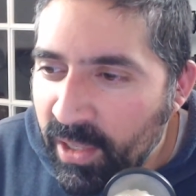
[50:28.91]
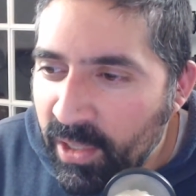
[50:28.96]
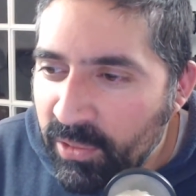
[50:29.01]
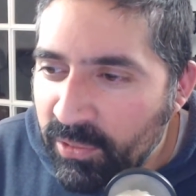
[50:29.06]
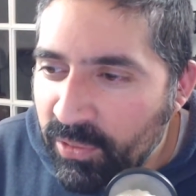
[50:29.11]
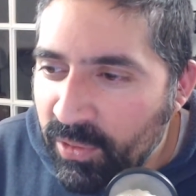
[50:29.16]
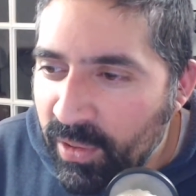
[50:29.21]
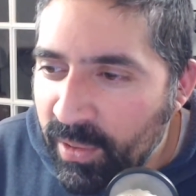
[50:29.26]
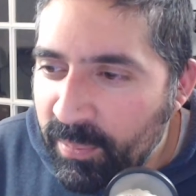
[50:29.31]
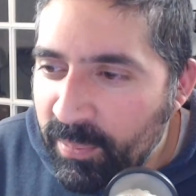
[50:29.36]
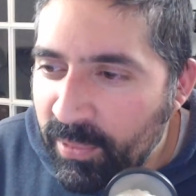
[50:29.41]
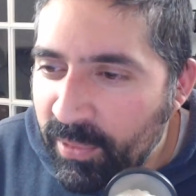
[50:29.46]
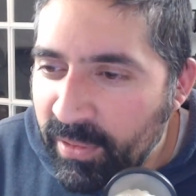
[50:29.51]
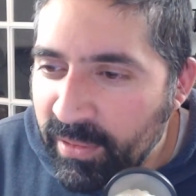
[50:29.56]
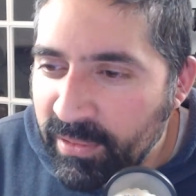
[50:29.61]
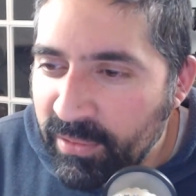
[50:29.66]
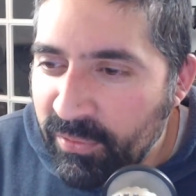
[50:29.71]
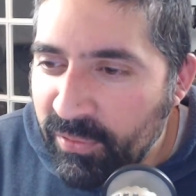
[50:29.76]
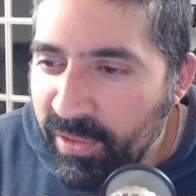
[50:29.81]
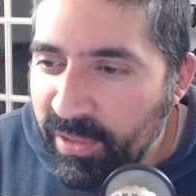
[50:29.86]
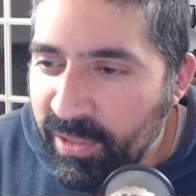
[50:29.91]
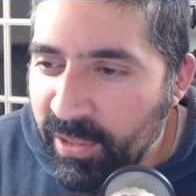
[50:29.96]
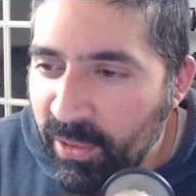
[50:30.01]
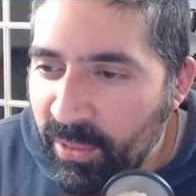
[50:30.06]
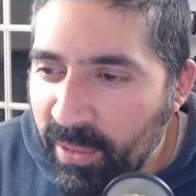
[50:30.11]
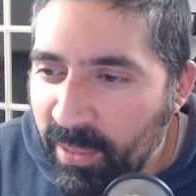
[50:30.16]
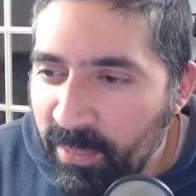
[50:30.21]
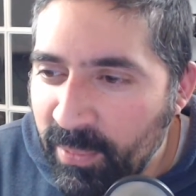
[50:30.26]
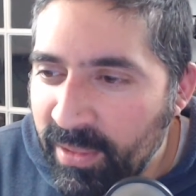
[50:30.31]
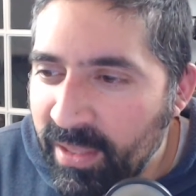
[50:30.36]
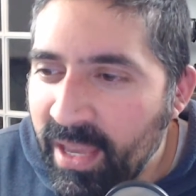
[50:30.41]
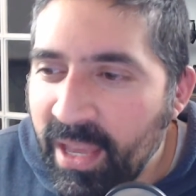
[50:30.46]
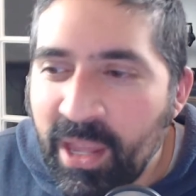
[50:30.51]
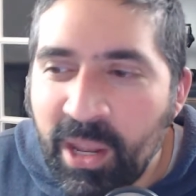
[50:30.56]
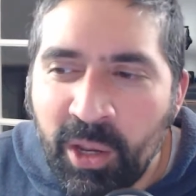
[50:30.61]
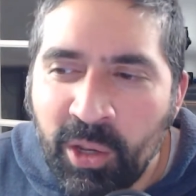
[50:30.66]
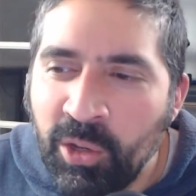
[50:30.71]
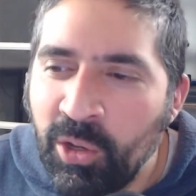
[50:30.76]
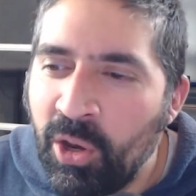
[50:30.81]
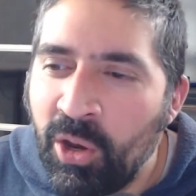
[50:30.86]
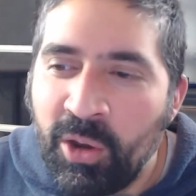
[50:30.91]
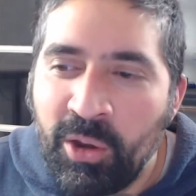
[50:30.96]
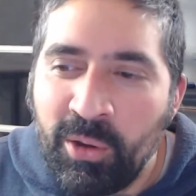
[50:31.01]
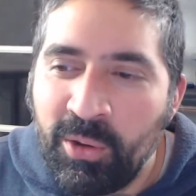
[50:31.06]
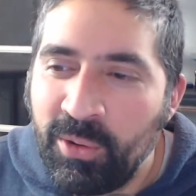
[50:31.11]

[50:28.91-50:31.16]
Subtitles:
Try putting the video up with no